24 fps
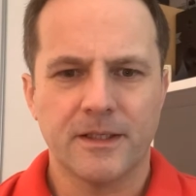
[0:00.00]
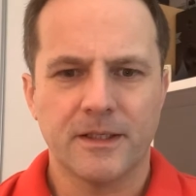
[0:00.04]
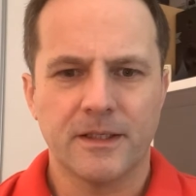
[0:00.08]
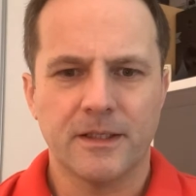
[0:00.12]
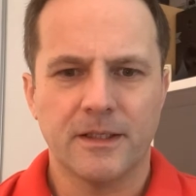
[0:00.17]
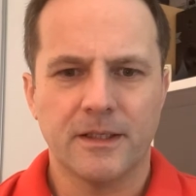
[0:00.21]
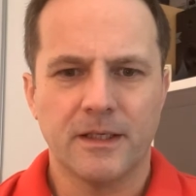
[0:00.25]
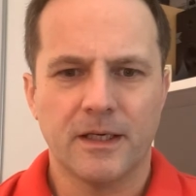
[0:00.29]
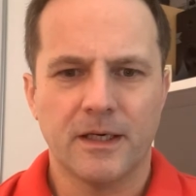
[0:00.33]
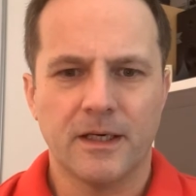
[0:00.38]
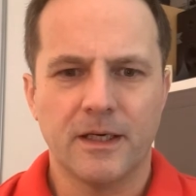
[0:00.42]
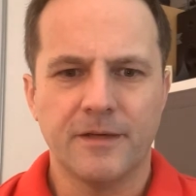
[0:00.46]

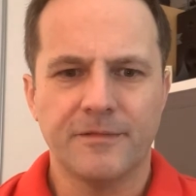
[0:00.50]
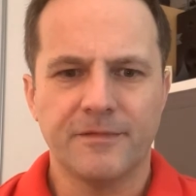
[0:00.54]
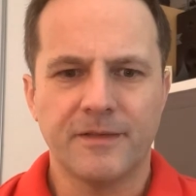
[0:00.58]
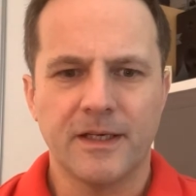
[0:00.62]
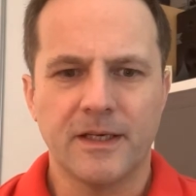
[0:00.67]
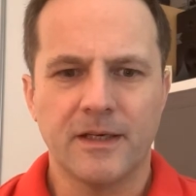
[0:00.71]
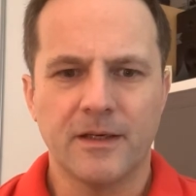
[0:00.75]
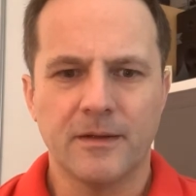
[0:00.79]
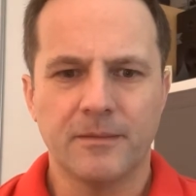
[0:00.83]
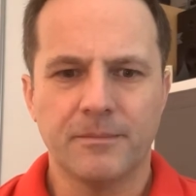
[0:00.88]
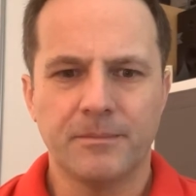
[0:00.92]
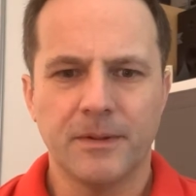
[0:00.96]
I've
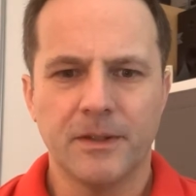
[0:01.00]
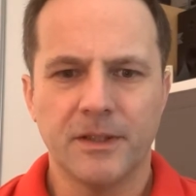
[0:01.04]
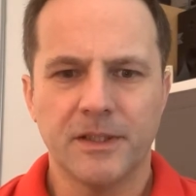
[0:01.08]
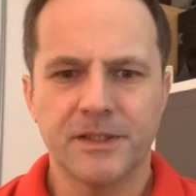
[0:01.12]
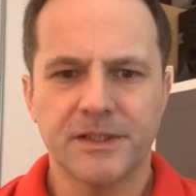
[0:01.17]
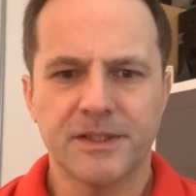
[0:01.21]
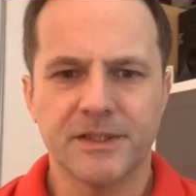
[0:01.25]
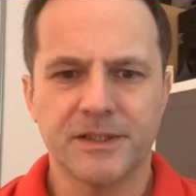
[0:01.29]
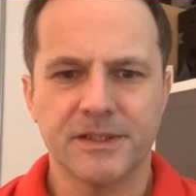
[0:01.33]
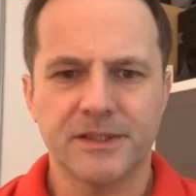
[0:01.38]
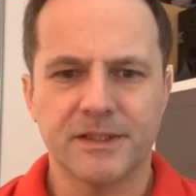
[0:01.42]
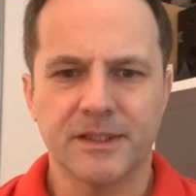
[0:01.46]
now
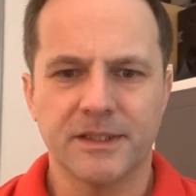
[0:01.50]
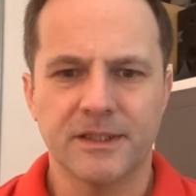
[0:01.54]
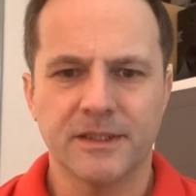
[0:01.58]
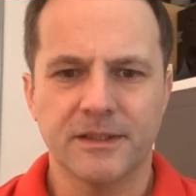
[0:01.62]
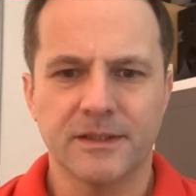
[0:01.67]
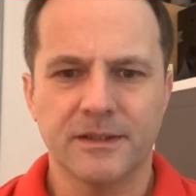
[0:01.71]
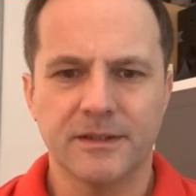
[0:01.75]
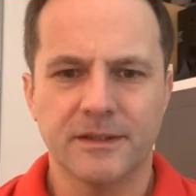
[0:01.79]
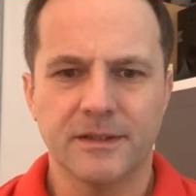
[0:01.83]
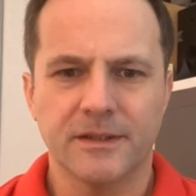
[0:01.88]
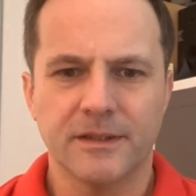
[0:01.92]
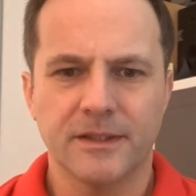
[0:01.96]
purchased
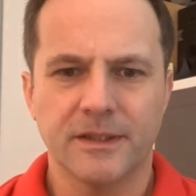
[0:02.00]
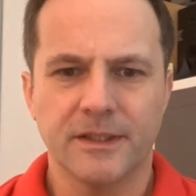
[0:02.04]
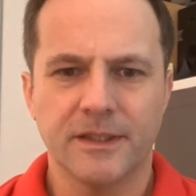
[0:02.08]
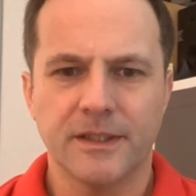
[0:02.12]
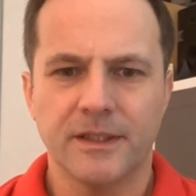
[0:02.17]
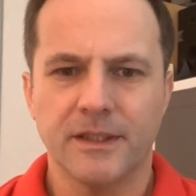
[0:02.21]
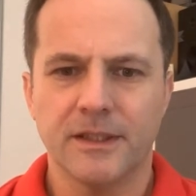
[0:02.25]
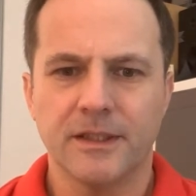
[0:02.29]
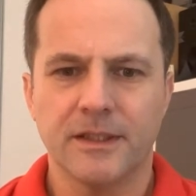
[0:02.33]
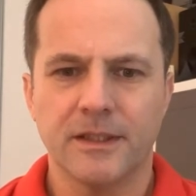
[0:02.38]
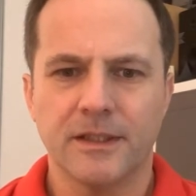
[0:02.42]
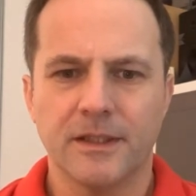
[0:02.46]

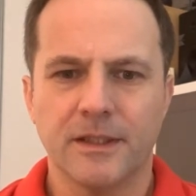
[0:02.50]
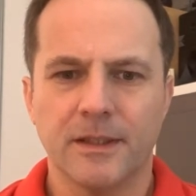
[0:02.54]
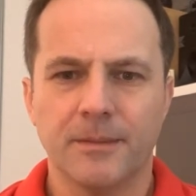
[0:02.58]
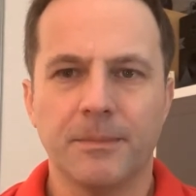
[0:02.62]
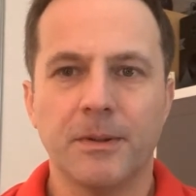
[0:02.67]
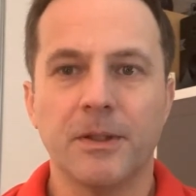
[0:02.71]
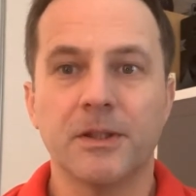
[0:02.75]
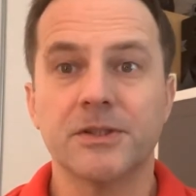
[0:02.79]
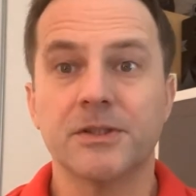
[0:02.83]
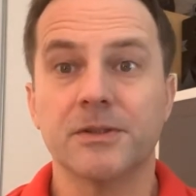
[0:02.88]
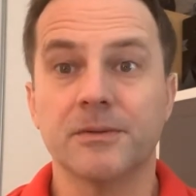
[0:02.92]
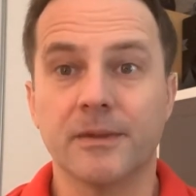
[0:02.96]
a
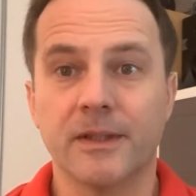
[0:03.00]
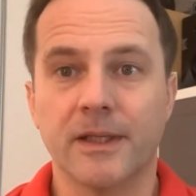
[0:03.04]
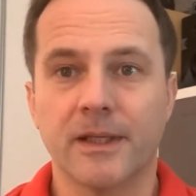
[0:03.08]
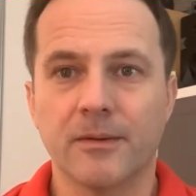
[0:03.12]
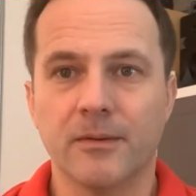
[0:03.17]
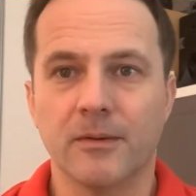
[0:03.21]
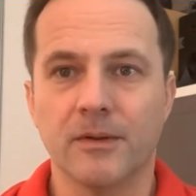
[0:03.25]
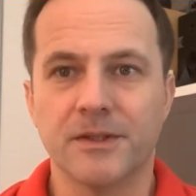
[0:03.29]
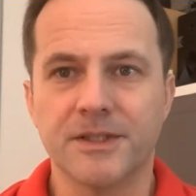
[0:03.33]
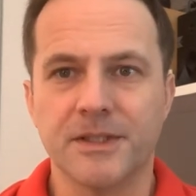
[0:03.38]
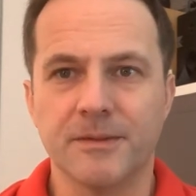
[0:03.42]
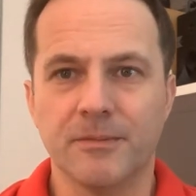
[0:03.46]
personal air
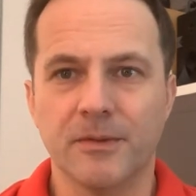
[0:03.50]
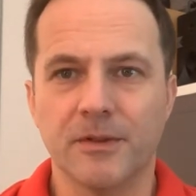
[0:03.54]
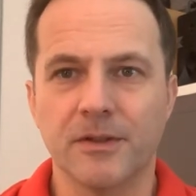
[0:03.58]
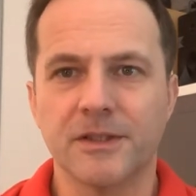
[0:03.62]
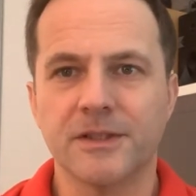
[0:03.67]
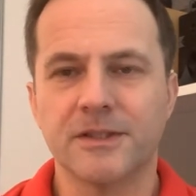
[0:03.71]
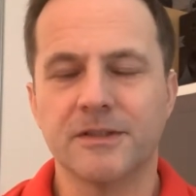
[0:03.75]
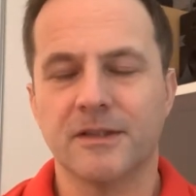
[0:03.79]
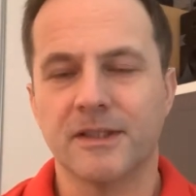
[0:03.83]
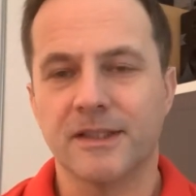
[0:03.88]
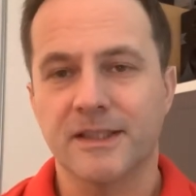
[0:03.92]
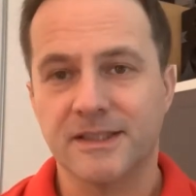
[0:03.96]
quality
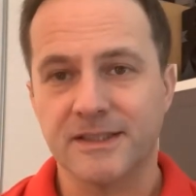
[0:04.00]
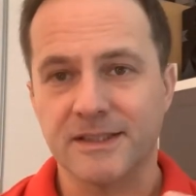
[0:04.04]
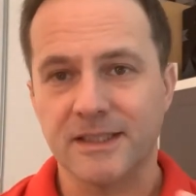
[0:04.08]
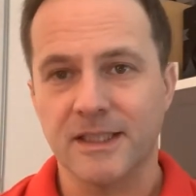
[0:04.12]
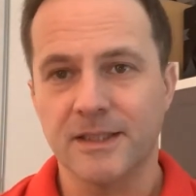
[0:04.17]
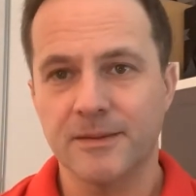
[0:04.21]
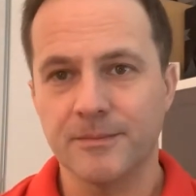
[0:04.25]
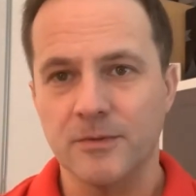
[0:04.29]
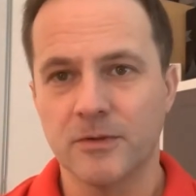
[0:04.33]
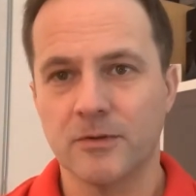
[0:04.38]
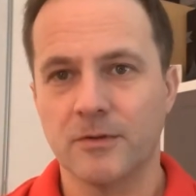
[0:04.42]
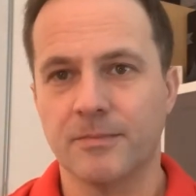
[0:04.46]
monitor. I can tell you
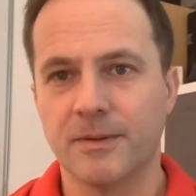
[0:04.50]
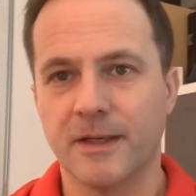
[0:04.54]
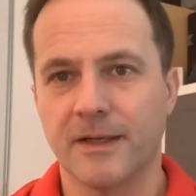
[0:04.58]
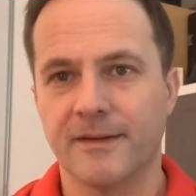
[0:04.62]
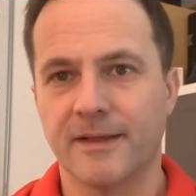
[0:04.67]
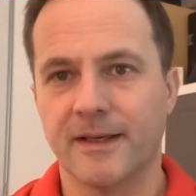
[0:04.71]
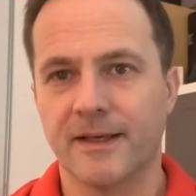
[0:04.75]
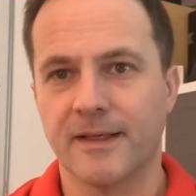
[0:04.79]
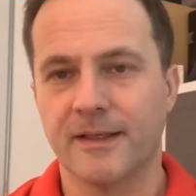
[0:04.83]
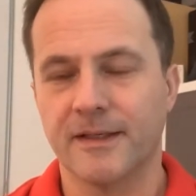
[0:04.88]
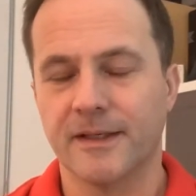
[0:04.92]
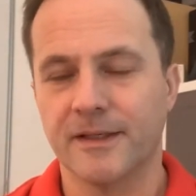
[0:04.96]
more about
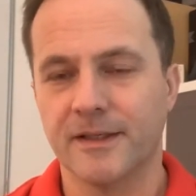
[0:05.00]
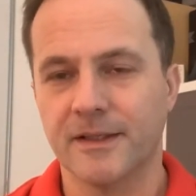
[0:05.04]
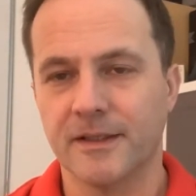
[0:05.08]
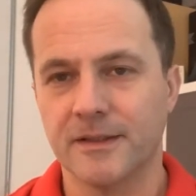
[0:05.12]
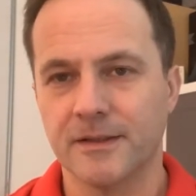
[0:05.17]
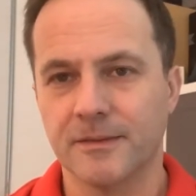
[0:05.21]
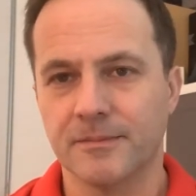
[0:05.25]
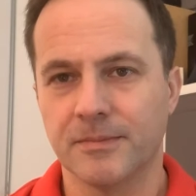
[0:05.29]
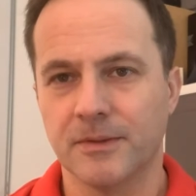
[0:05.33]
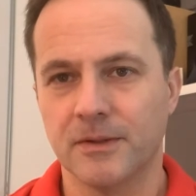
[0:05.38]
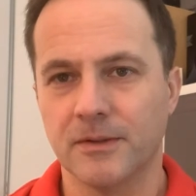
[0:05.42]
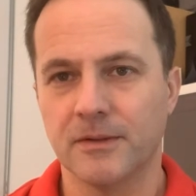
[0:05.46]
that in another
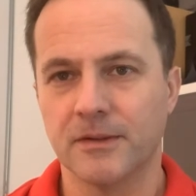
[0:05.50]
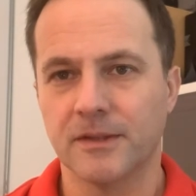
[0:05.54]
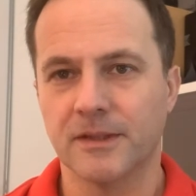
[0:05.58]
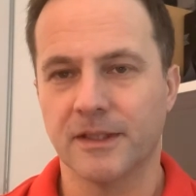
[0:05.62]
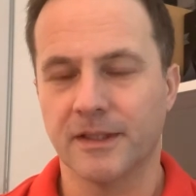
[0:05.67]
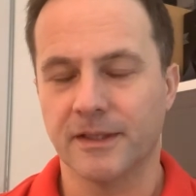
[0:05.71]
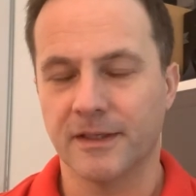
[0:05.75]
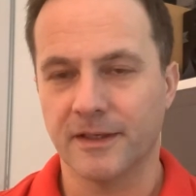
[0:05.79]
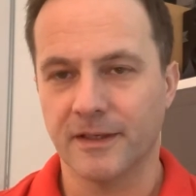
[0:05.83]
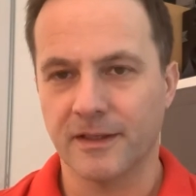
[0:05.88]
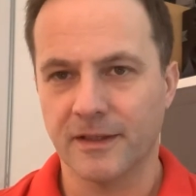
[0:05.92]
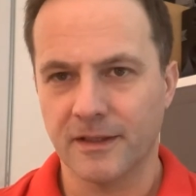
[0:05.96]
blog and
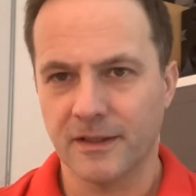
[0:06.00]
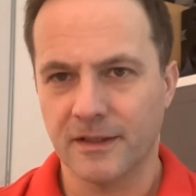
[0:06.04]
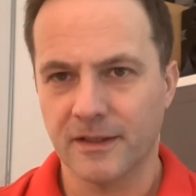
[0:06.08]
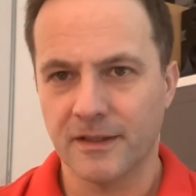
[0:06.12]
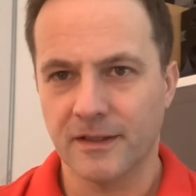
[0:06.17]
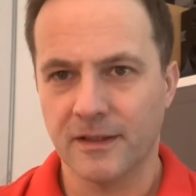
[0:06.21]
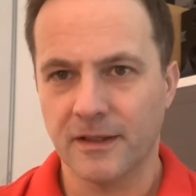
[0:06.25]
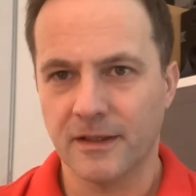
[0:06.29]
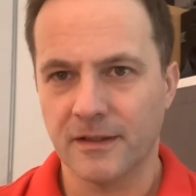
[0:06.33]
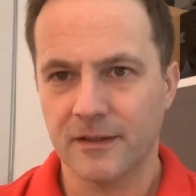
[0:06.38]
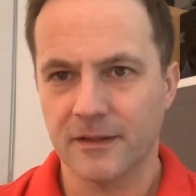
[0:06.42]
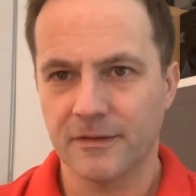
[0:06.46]
in
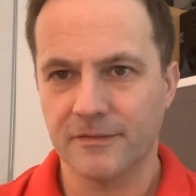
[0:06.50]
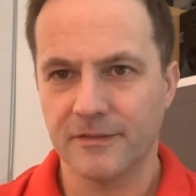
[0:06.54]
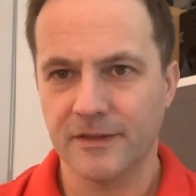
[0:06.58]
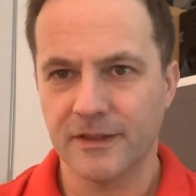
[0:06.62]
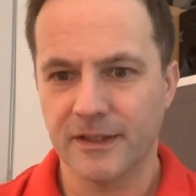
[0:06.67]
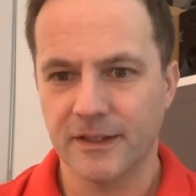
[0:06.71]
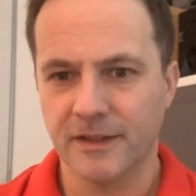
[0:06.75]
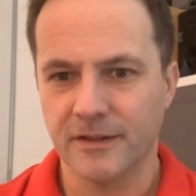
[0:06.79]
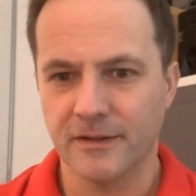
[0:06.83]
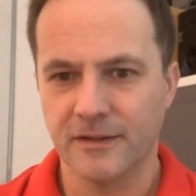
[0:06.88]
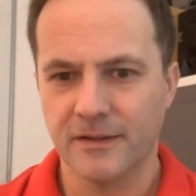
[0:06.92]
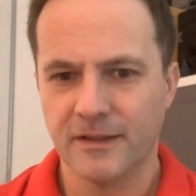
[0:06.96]
another
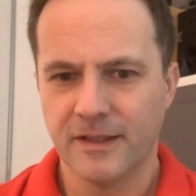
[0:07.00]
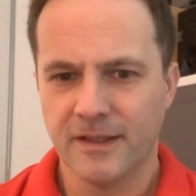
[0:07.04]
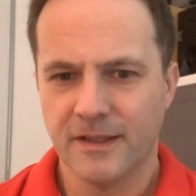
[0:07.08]
video.